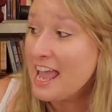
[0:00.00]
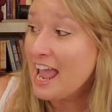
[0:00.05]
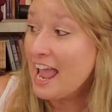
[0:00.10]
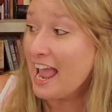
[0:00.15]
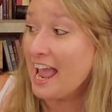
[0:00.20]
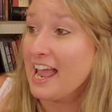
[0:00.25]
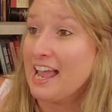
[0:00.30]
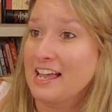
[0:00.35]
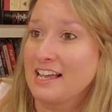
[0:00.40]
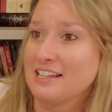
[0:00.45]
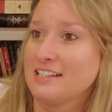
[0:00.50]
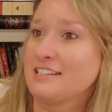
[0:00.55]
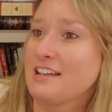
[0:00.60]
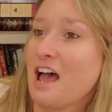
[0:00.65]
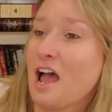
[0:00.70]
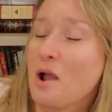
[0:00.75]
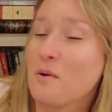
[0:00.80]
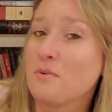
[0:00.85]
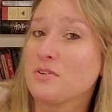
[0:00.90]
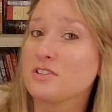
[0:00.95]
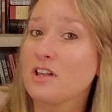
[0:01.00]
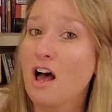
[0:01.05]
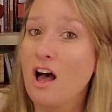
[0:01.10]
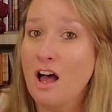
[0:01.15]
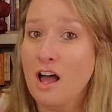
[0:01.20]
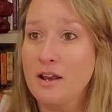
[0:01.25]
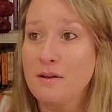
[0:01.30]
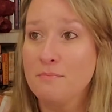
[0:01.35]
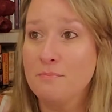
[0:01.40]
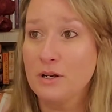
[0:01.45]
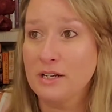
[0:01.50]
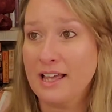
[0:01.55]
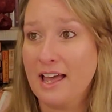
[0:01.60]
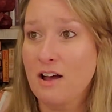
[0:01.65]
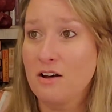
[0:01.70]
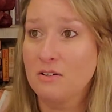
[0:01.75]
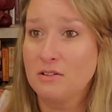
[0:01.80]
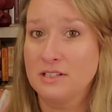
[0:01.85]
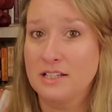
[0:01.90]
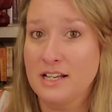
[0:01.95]
And I was on Book
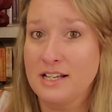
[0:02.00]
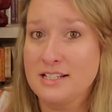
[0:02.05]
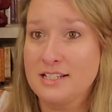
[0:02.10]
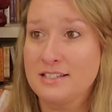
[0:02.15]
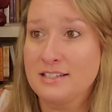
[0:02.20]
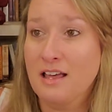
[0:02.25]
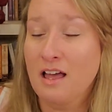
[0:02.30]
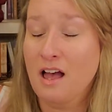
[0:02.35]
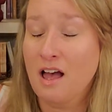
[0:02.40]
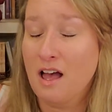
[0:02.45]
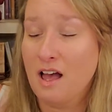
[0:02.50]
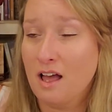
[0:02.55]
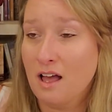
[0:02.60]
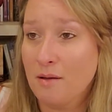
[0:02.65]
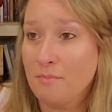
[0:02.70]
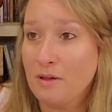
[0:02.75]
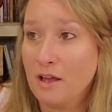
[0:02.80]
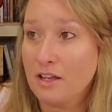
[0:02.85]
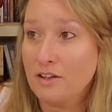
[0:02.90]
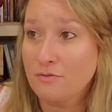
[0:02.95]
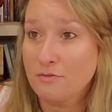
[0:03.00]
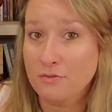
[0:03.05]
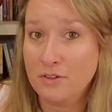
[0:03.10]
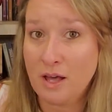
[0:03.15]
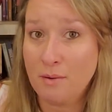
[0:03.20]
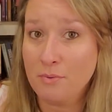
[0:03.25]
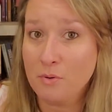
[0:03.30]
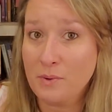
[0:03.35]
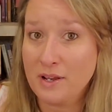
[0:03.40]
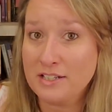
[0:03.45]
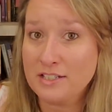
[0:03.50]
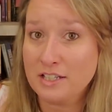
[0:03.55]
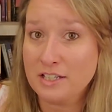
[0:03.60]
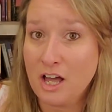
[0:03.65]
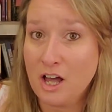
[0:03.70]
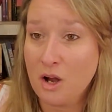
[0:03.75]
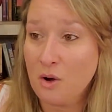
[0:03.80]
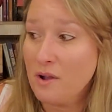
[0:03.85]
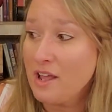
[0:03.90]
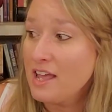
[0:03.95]
Outlet um, a couple weeks
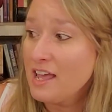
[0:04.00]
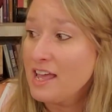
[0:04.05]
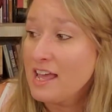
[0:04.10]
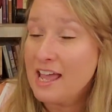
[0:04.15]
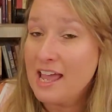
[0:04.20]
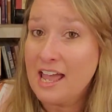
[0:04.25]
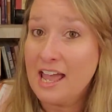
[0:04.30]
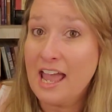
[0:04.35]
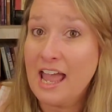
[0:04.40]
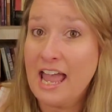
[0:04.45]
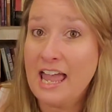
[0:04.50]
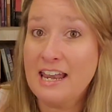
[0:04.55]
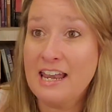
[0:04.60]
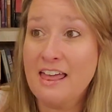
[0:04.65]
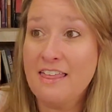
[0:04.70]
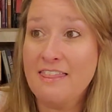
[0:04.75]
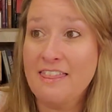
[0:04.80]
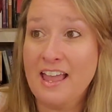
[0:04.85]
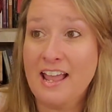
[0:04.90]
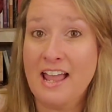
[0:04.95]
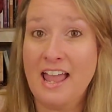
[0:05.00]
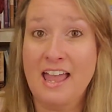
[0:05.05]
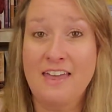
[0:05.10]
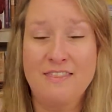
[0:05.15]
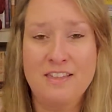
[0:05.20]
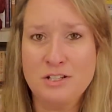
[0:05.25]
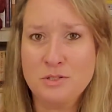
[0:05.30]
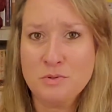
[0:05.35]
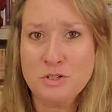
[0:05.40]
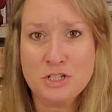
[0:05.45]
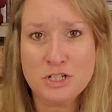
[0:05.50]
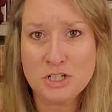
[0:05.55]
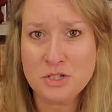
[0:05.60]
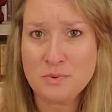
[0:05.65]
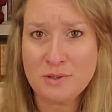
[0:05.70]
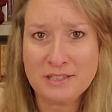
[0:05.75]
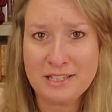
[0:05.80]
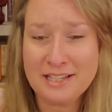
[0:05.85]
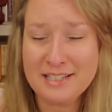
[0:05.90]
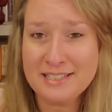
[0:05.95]
ago, and they and this was just
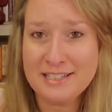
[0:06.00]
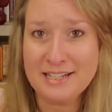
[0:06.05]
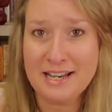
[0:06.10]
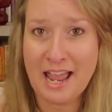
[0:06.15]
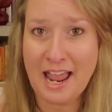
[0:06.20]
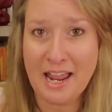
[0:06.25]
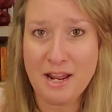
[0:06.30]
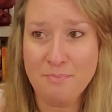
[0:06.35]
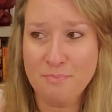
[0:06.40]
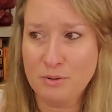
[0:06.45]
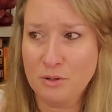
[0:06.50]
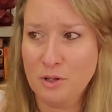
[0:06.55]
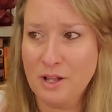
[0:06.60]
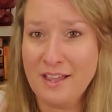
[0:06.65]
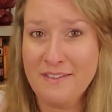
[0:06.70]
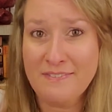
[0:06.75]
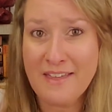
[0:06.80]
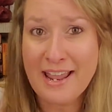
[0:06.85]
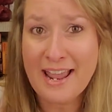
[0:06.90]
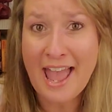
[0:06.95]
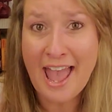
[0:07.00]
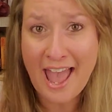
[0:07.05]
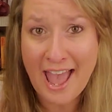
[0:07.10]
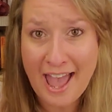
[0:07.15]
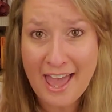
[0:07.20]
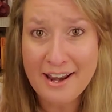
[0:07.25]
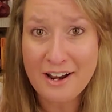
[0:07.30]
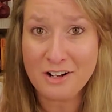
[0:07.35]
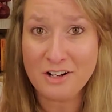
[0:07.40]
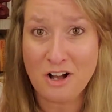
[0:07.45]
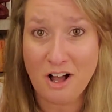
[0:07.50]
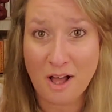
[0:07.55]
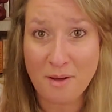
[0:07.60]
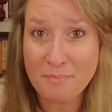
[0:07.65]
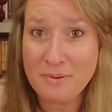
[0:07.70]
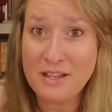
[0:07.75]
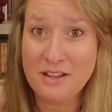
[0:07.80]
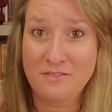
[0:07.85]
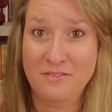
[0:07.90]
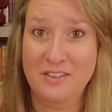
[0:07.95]
released in April, and they had a
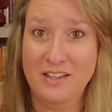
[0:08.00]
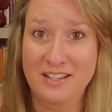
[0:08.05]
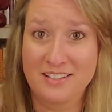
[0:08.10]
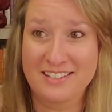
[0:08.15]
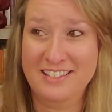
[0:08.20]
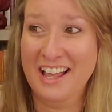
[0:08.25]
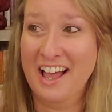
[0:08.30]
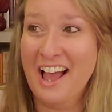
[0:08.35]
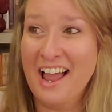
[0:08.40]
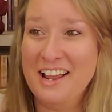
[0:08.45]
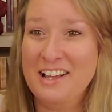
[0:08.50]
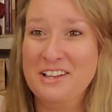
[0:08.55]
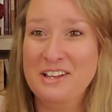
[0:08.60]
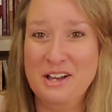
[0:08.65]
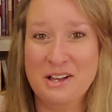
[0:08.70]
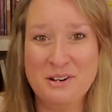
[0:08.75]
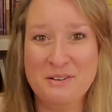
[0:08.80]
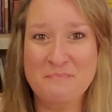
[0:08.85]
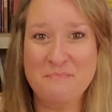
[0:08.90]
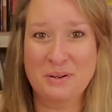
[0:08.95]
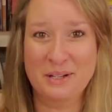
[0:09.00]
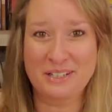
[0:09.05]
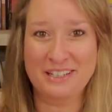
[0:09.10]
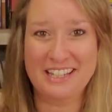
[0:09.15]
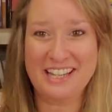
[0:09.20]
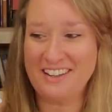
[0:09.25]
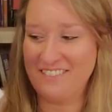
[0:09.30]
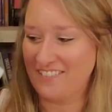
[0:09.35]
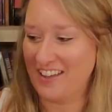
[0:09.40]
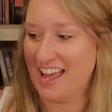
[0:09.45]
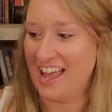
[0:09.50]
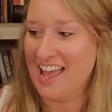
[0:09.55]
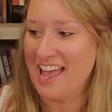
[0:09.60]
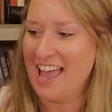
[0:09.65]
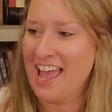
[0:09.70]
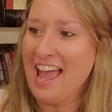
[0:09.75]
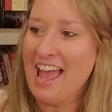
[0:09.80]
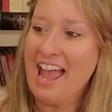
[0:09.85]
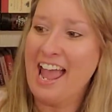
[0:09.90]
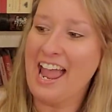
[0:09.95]
copy of this. I couldn't believe it.
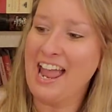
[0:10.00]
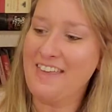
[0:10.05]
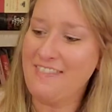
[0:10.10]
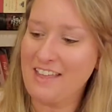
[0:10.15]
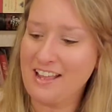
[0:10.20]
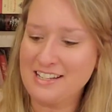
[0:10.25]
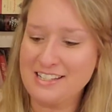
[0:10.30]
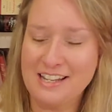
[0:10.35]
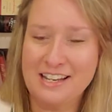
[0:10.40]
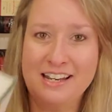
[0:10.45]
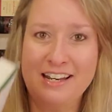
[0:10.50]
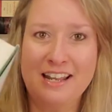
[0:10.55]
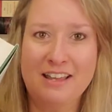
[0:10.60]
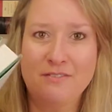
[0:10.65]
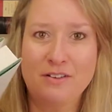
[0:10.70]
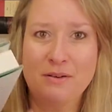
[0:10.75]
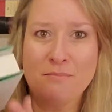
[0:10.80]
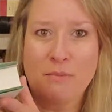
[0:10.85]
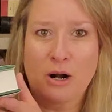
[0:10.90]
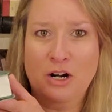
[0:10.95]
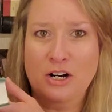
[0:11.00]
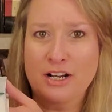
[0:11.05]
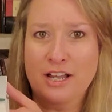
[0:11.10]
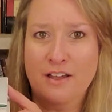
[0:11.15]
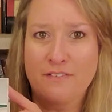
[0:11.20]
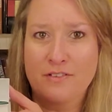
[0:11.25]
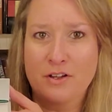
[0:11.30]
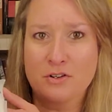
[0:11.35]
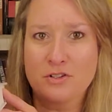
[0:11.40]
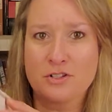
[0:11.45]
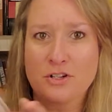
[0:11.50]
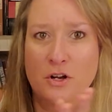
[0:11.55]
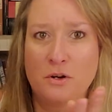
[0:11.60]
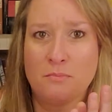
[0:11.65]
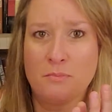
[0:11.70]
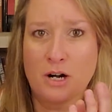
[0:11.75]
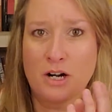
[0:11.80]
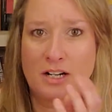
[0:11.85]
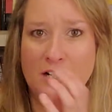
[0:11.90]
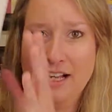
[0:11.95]
And they didn't even mark it. There's no
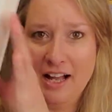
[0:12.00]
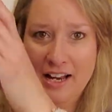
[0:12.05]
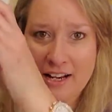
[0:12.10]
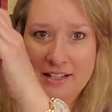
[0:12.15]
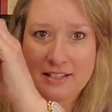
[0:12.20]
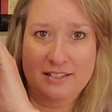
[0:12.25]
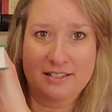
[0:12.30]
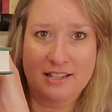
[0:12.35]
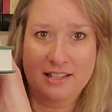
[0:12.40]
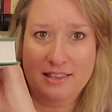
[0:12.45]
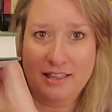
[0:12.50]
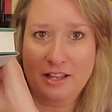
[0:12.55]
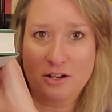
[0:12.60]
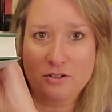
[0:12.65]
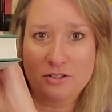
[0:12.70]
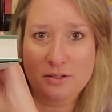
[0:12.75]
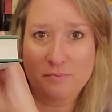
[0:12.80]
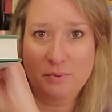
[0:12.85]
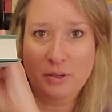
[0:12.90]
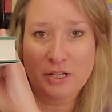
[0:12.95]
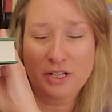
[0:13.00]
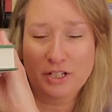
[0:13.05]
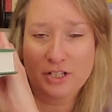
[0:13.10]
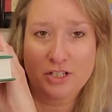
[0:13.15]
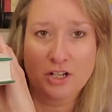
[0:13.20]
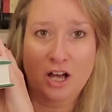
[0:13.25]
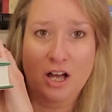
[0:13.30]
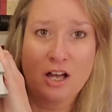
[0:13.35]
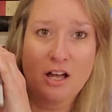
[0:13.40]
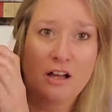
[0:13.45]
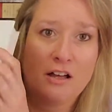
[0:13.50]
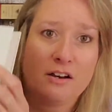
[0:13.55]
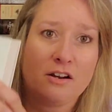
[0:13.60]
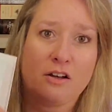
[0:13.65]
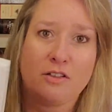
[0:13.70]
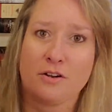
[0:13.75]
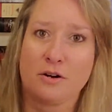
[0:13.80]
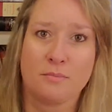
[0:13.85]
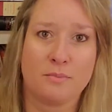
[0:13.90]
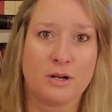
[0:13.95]
mark on it. See, they usually put a dot on all
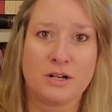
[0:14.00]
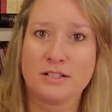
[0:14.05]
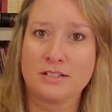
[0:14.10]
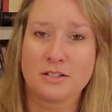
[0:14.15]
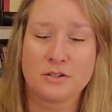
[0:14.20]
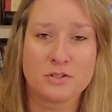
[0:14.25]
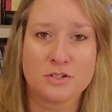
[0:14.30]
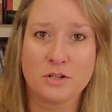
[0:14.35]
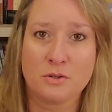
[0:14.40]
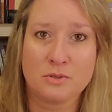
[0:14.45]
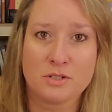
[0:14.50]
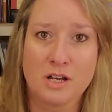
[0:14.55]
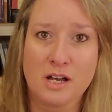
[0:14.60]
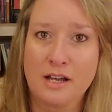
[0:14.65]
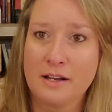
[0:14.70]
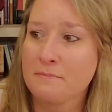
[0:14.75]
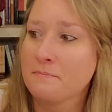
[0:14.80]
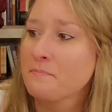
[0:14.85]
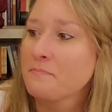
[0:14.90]
their books. There's no dot.